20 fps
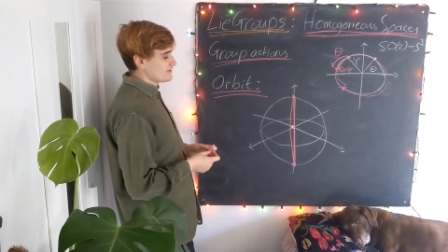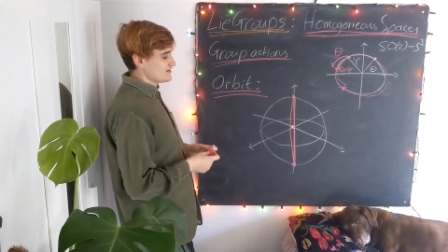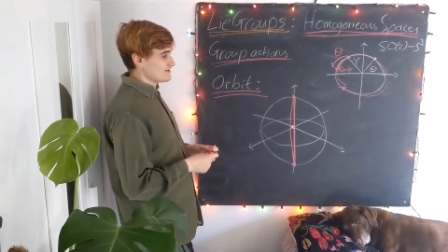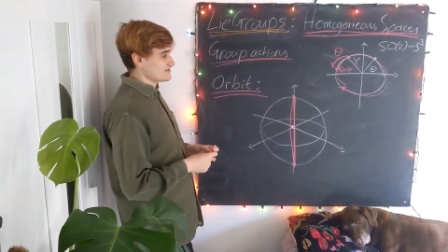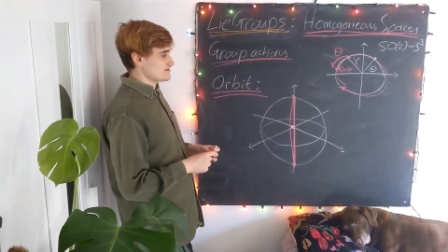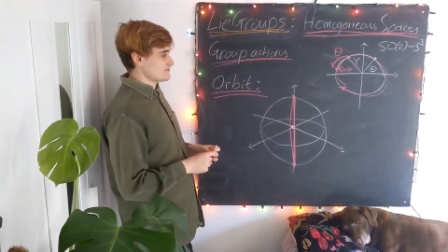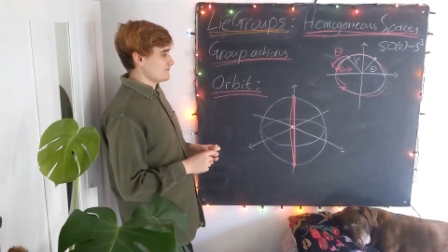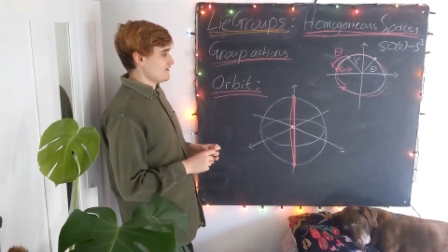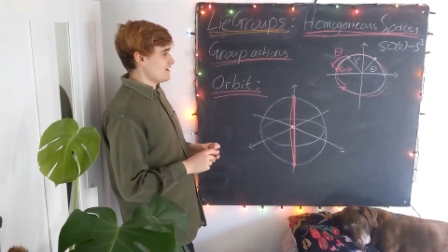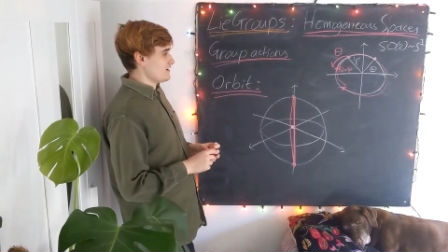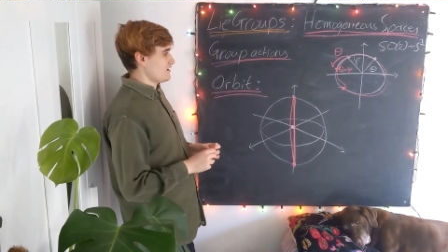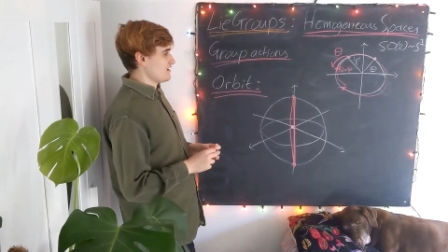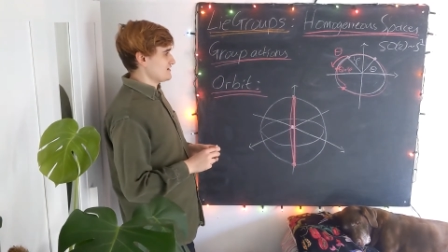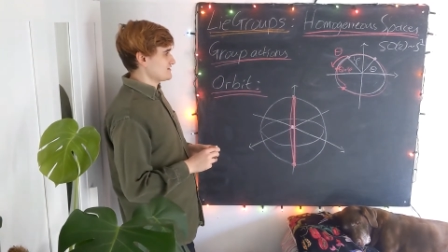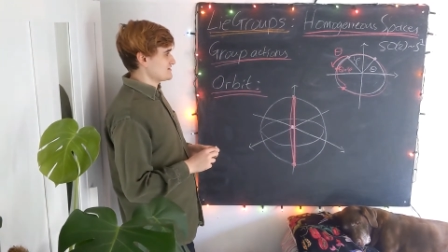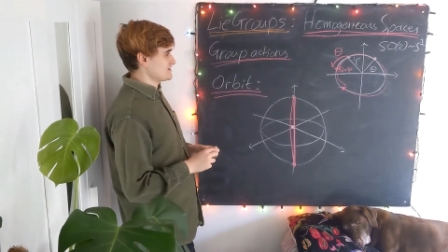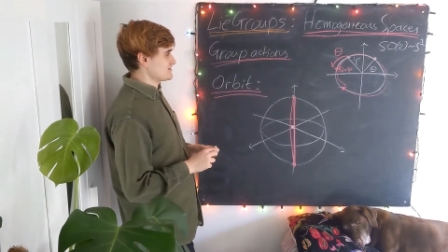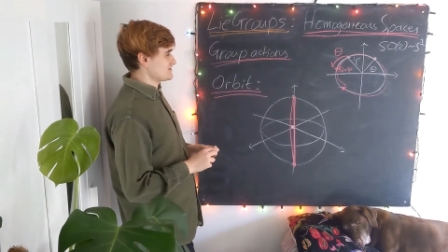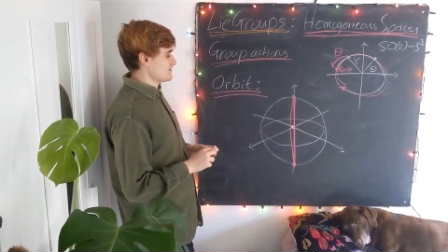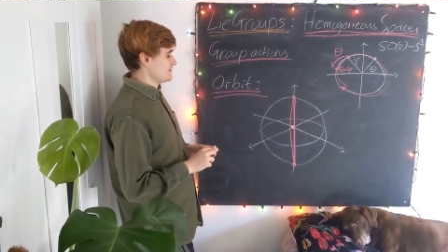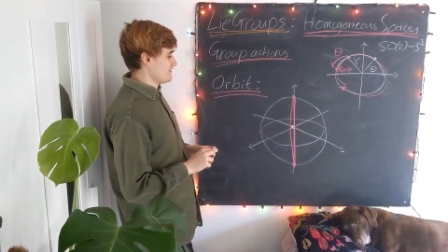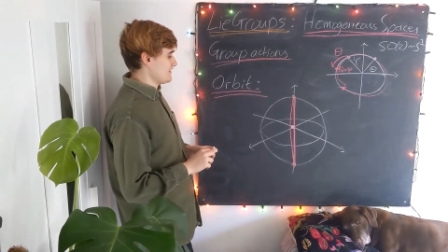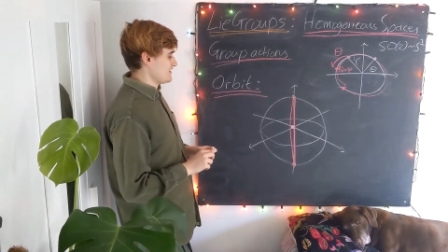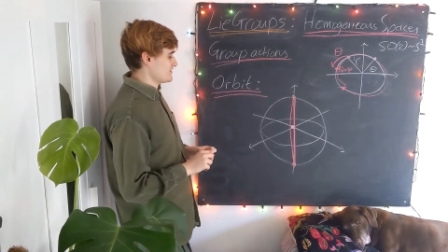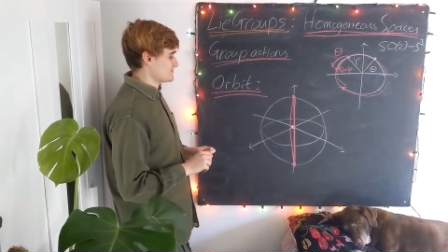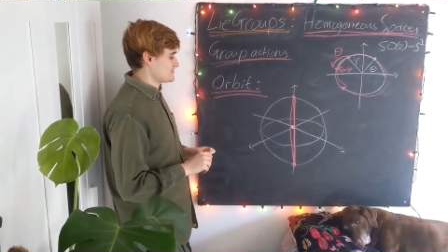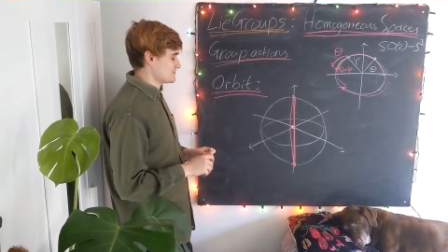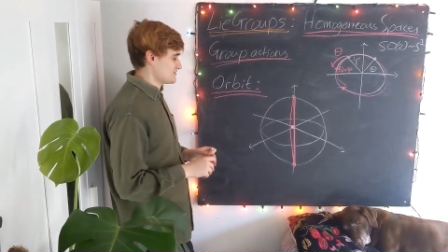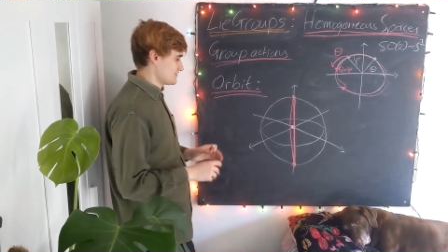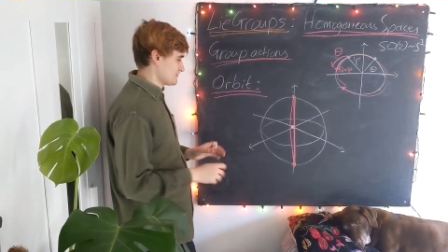we need to realise is that
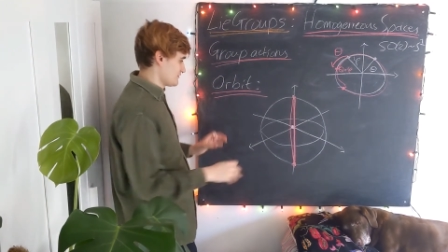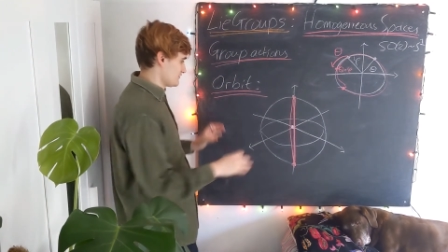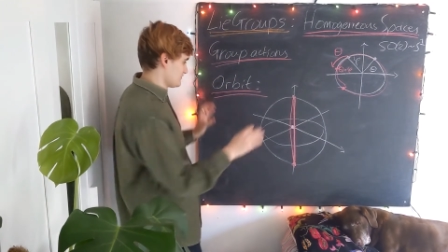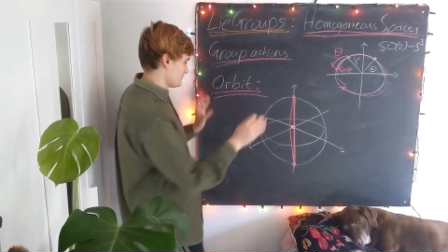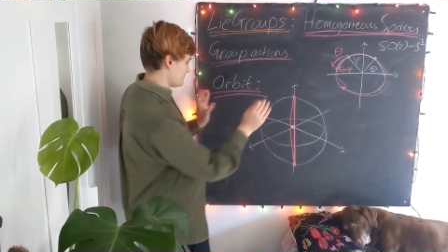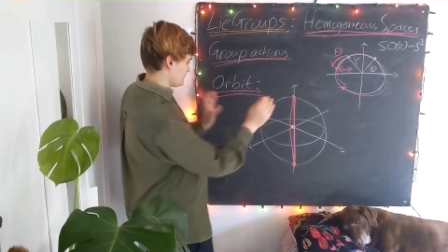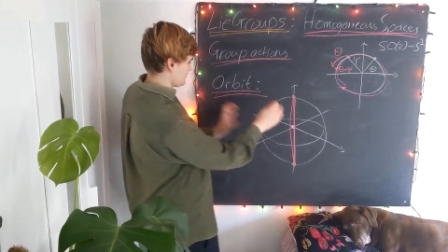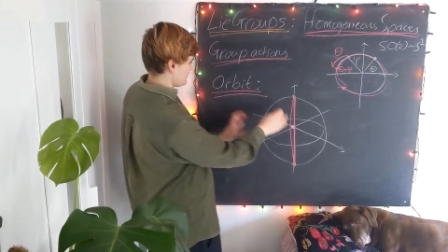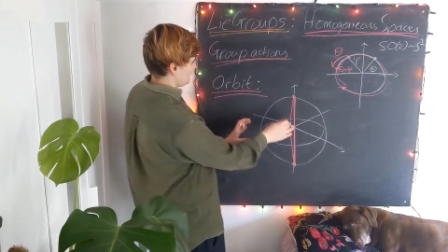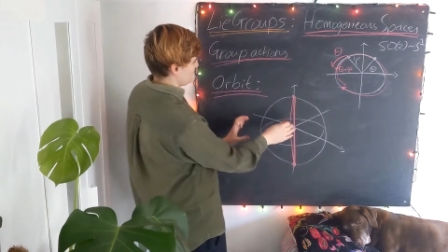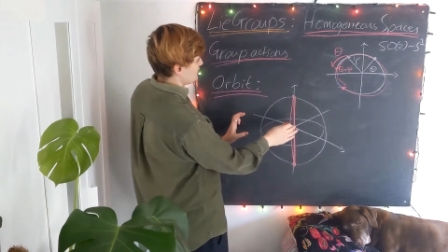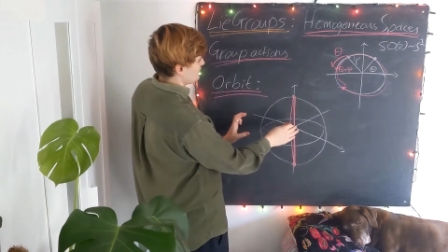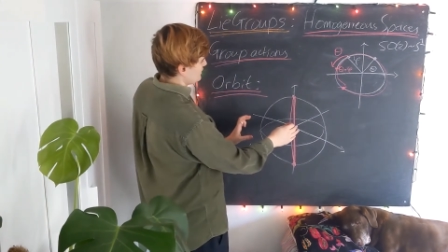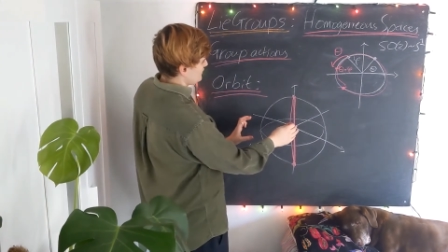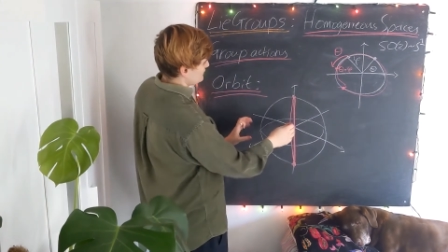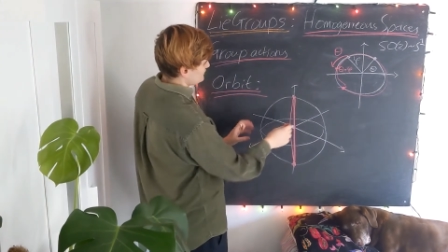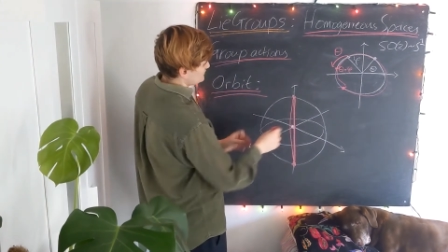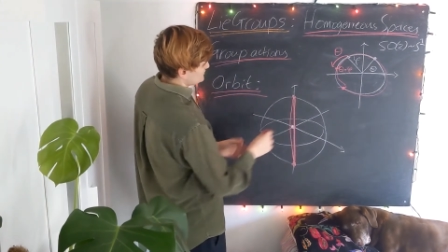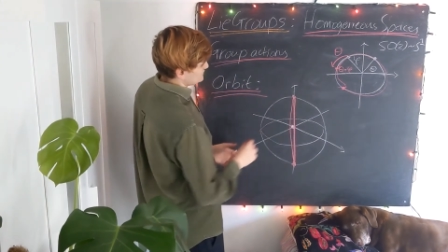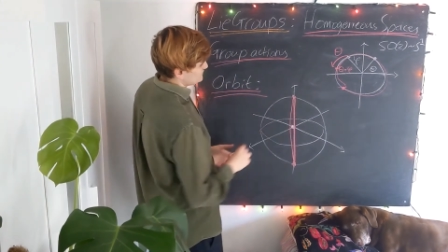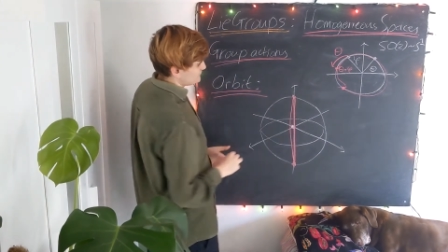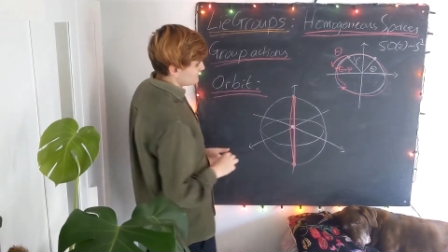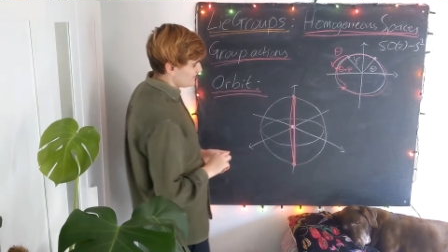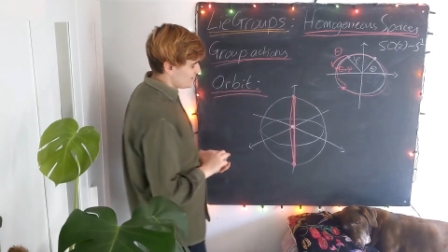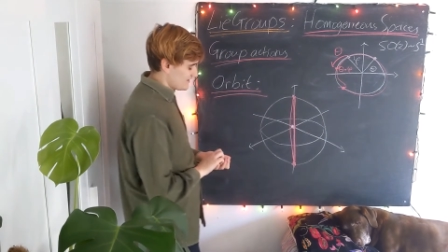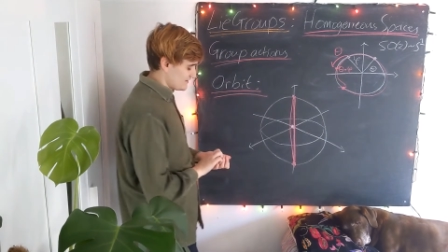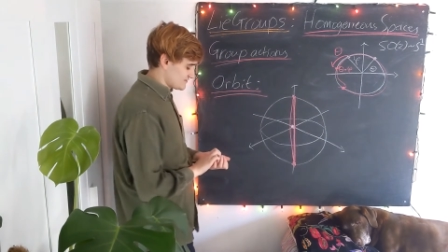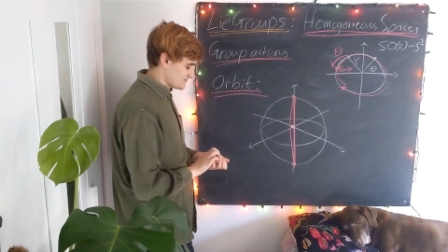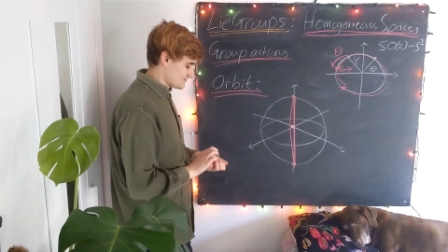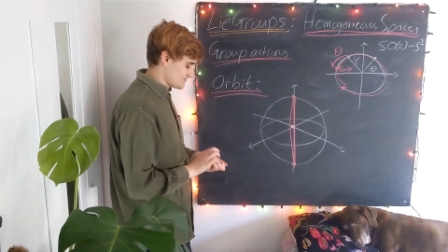this
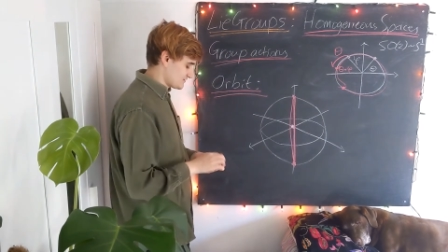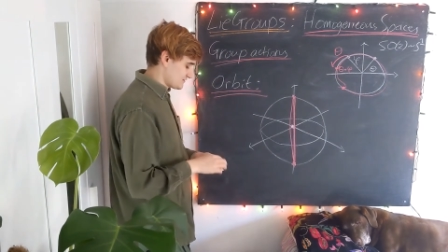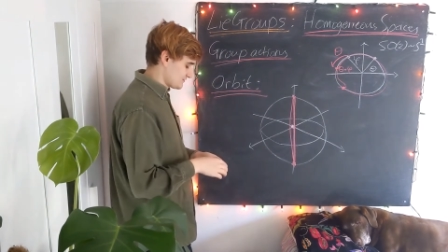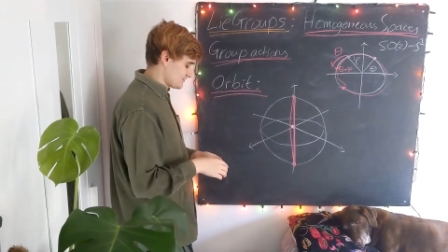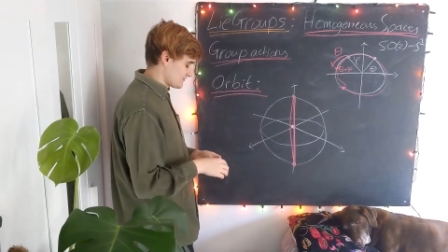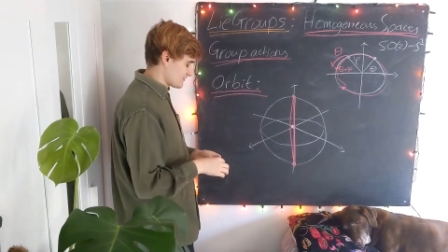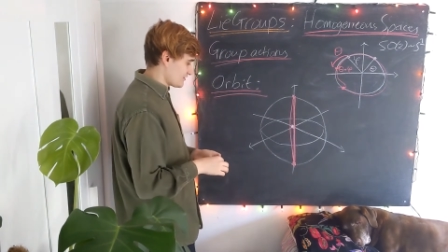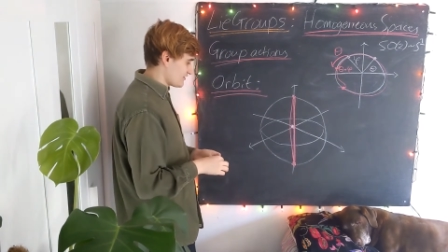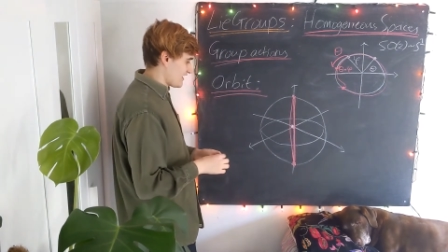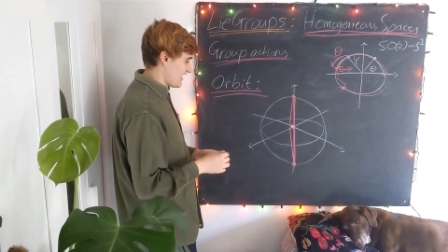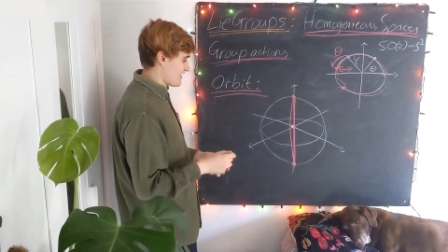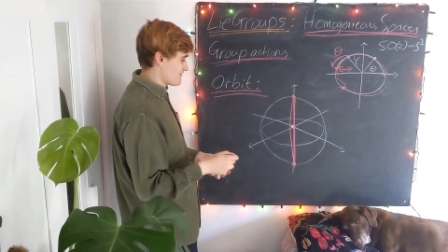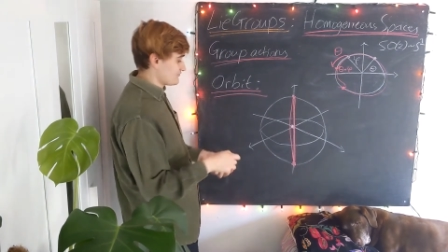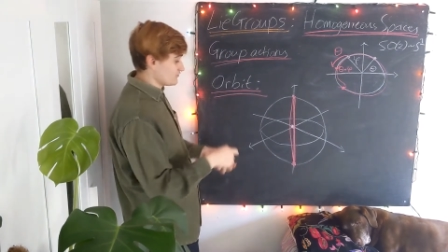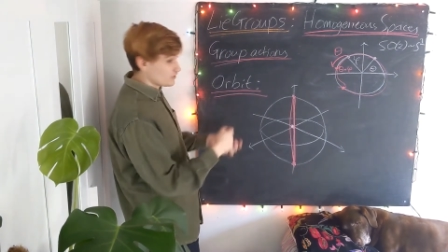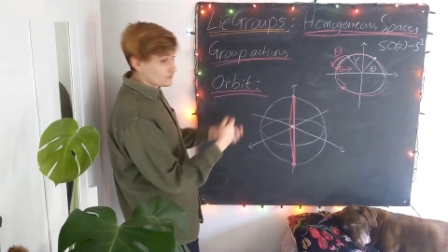is going to have